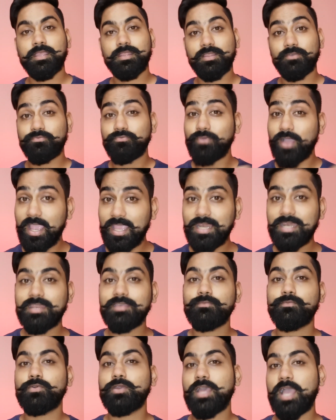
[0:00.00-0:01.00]
the file
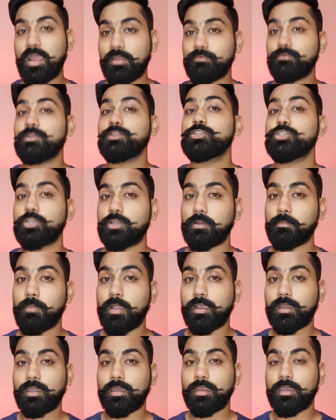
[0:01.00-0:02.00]
name would have digital
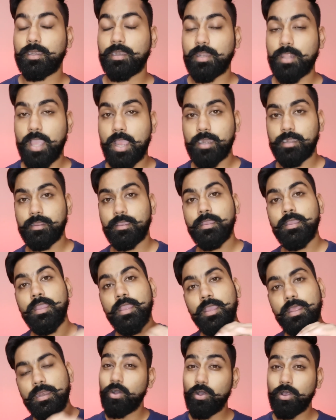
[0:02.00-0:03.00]
marketing in that.
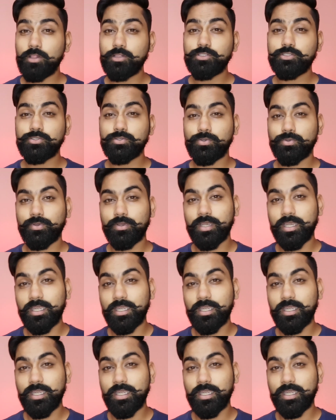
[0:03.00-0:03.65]
Also,